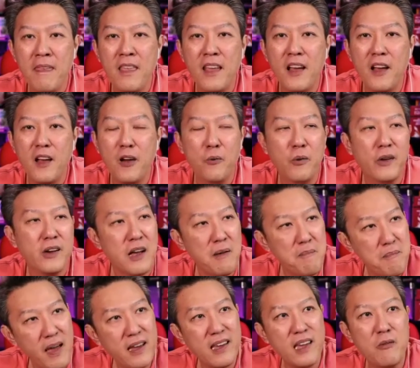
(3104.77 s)
We'll come
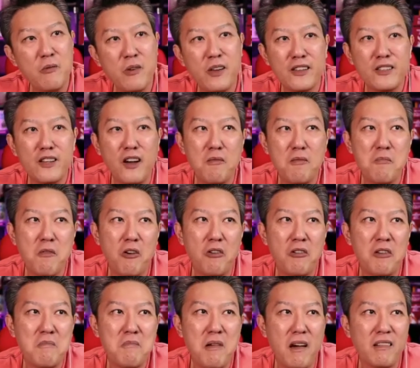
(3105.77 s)
back and we'll talk
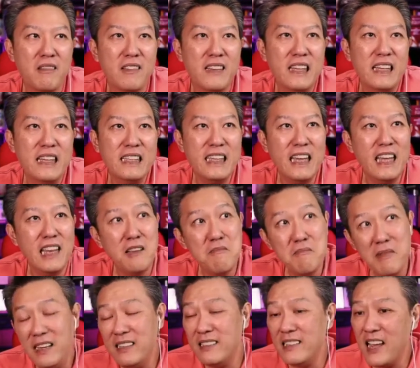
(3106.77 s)
more about this. In the
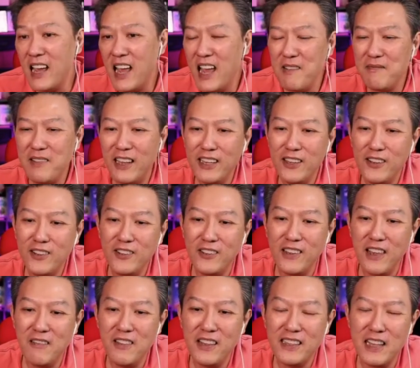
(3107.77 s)
meantime, I'd like you to
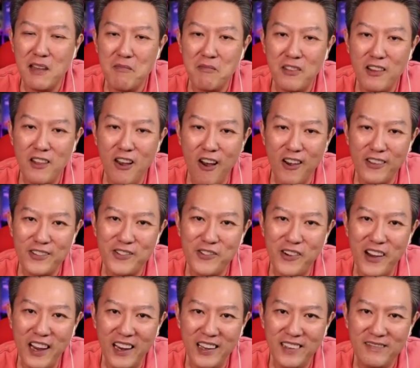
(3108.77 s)
give it some thoughts,
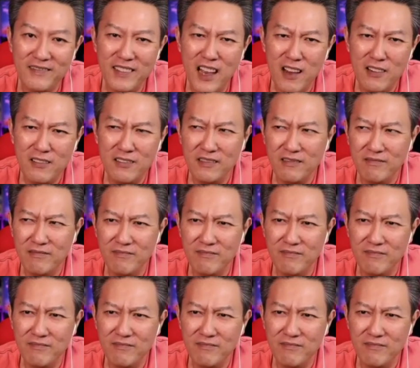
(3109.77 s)
right? How,